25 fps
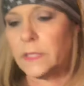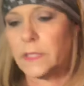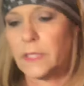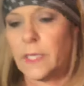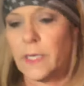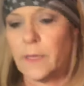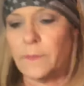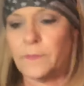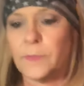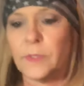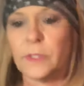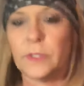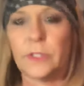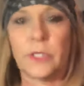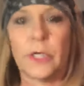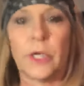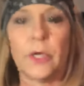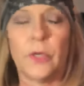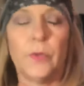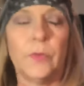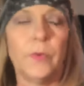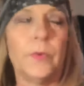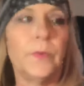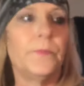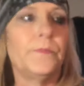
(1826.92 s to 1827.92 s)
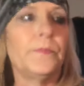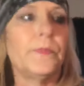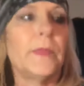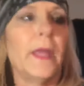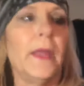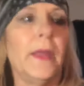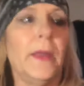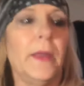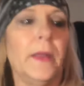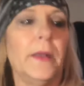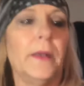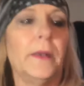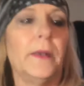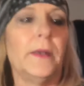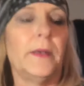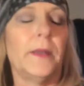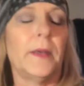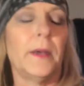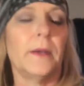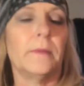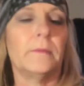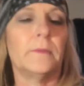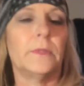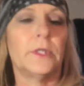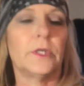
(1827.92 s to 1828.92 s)
up the stone and
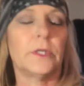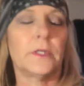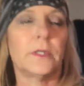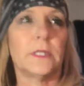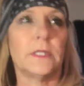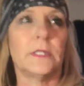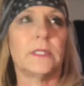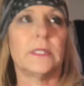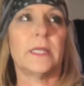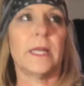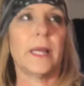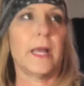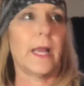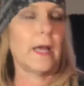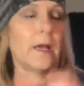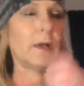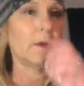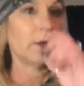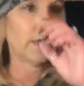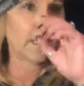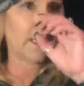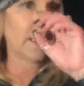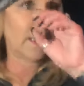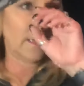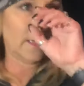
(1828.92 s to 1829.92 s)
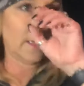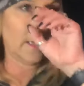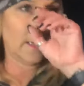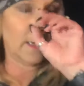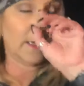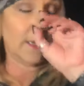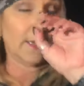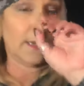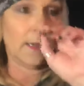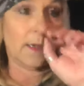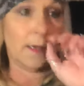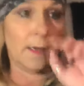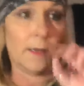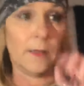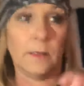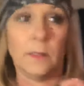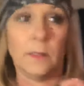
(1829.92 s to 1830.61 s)
took the stent out, and